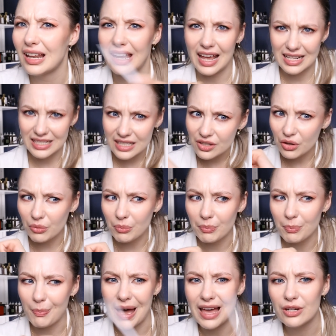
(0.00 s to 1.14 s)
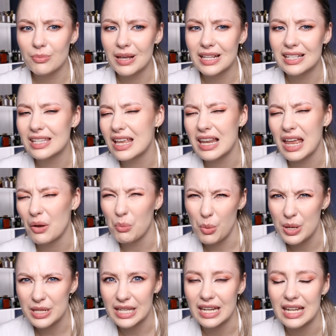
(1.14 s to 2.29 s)
Like, has it gone bad on my skin? Like,
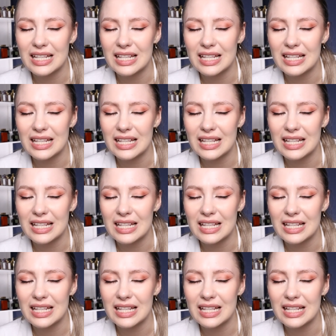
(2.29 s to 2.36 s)
what is it?